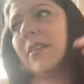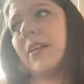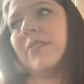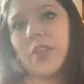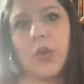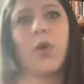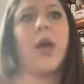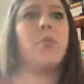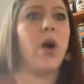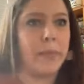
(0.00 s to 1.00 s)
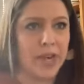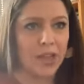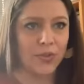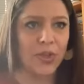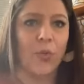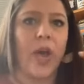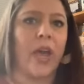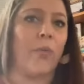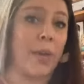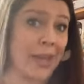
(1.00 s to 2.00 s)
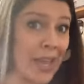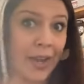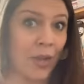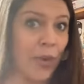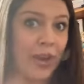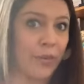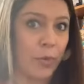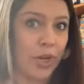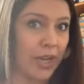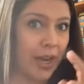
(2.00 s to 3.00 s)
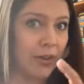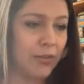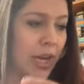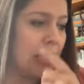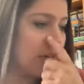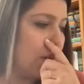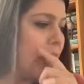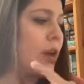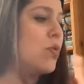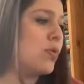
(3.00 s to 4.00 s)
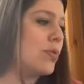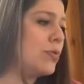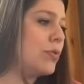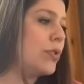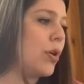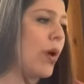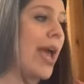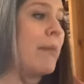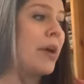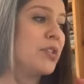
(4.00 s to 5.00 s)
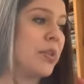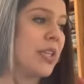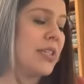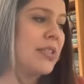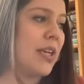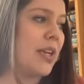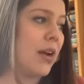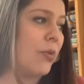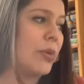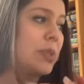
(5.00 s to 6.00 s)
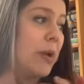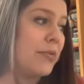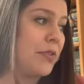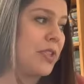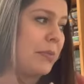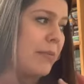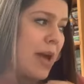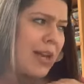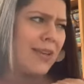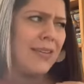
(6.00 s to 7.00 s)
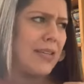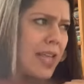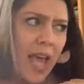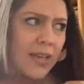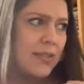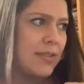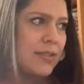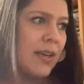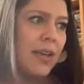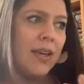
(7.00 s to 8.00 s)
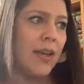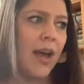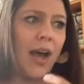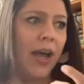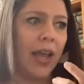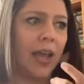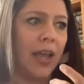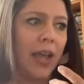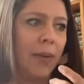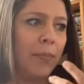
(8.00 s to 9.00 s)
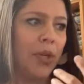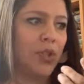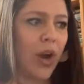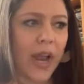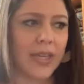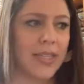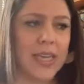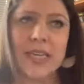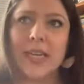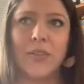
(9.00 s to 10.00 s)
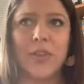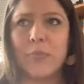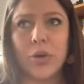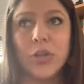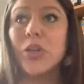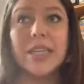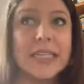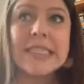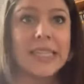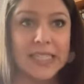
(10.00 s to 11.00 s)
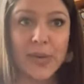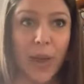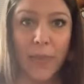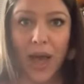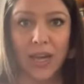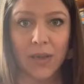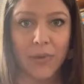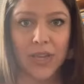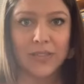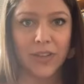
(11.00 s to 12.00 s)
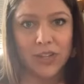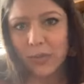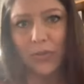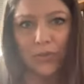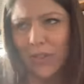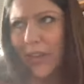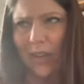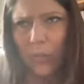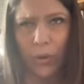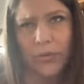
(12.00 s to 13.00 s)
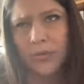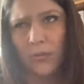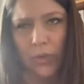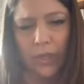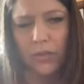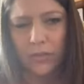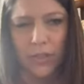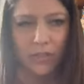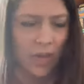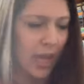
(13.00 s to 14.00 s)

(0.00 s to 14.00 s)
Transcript: I feel like crap. Why am I not losing weight? Why am I gaining weight if I'm working out, right? Okay, cool. So am I doing things that are respectful to my body? Yes. I am trying to eat healthy, put goodness into my body because vegetables are like important, weird, who knew?